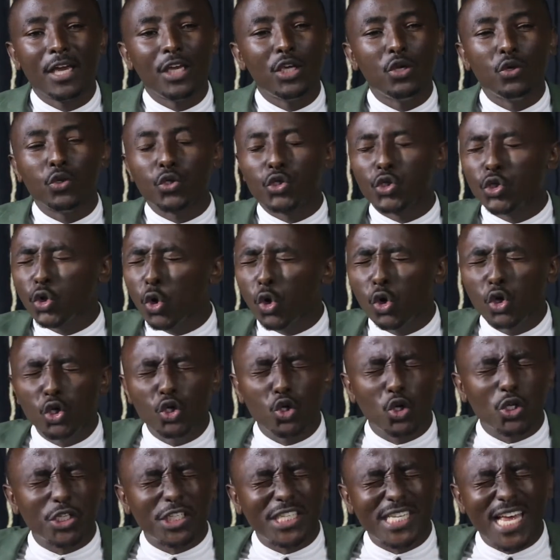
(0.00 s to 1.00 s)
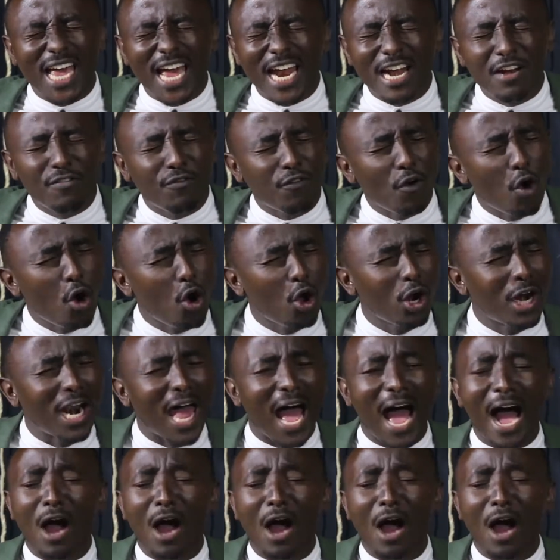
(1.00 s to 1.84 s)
you sold yourself all